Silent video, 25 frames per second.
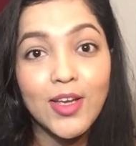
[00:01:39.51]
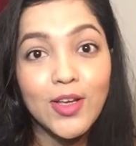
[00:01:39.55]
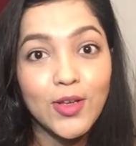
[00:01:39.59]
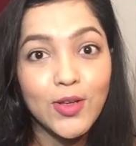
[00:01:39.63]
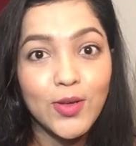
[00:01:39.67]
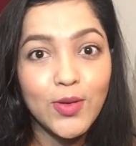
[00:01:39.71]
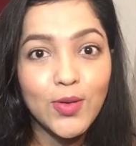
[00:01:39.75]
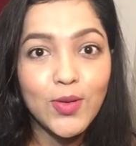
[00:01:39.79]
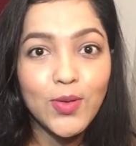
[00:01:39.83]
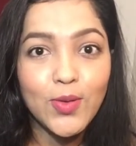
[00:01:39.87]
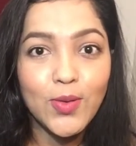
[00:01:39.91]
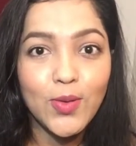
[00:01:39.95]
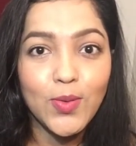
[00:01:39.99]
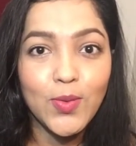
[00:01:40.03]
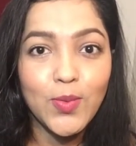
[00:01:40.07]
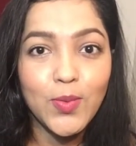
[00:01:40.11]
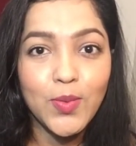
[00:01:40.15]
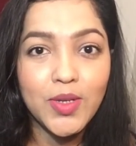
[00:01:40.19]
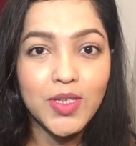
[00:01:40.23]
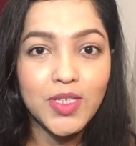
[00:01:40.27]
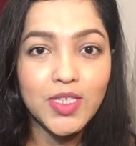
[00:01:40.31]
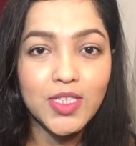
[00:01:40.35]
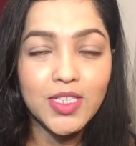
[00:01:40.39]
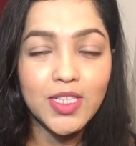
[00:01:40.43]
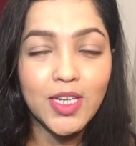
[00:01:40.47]
you know
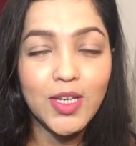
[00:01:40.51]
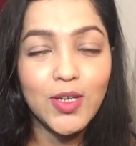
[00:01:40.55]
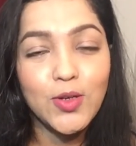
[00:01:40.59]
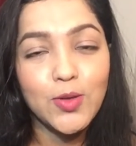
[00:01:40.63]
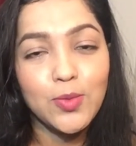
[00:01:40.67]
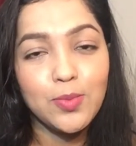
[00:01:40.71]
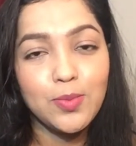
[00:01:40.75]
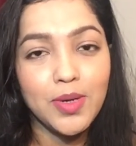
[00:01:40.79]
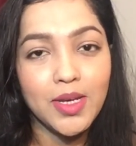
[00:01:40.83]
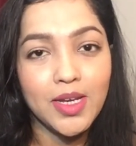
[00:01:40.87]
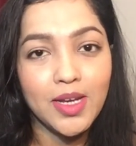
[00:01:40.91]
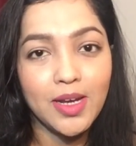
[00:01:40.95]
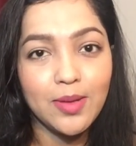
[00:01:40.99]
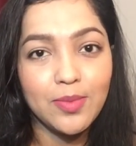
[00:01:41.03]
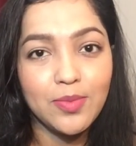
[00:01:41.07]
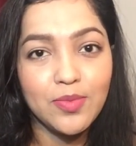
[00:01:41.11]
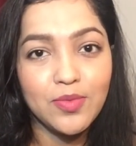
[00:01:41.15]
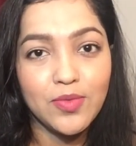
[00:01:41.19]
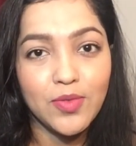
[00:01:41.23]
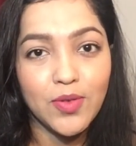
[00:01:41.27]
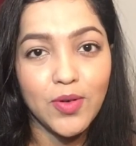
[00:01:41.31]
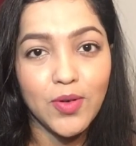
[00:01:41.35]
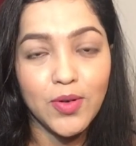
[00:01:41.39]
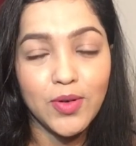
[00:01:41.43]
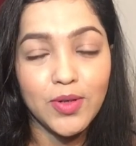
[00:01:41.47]
which shade to pick up
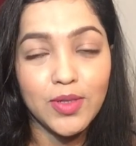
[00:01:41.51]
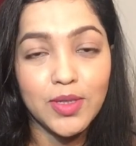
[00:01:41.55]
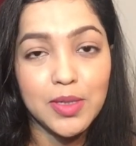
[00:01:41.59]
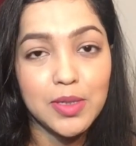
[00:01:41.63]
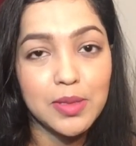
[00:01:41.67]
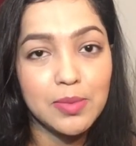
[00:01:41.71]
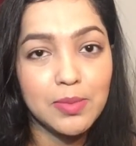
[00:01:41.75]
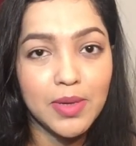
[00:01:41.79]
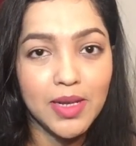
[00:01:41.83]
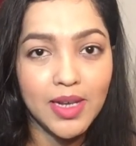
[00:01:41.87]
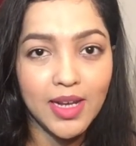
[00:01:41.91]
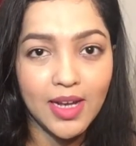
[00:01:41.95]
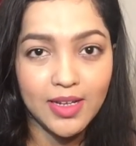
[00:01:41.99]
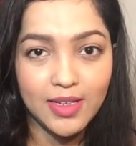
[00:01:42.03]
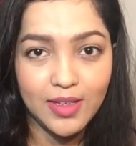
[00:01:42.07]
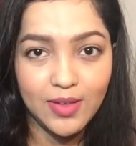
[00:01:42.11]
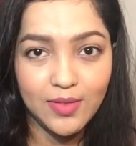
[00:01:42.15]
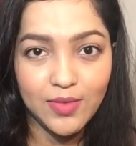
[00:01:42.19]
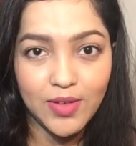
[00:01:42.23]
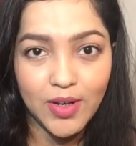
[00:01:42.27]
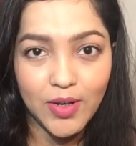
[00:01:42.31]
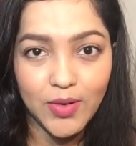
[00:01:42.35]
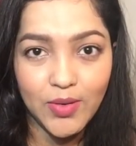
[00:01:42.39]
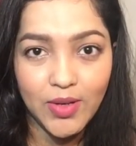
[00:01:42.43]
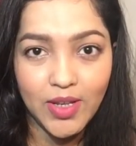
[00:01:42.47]
for this Milani
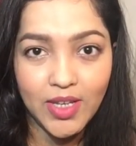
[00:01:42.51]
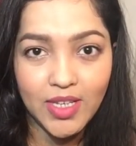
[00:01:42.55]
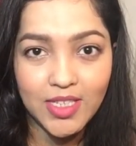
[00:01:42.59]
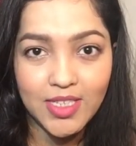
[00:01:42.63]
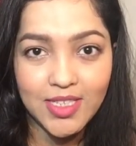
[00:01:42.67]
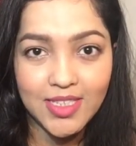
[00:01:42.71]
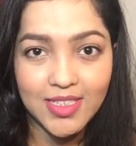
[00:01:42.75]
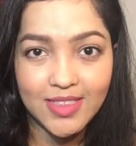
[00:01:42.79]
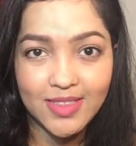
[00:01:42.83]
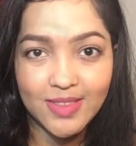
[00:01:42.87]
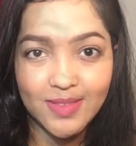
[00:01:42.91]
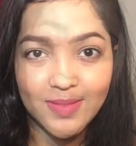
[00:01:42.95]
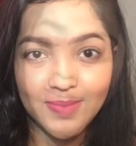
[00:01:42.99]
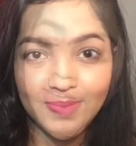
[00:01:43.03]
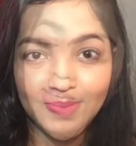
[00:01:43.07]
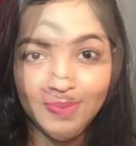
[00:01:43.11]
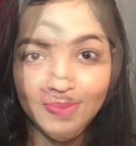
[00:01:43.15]
foundation.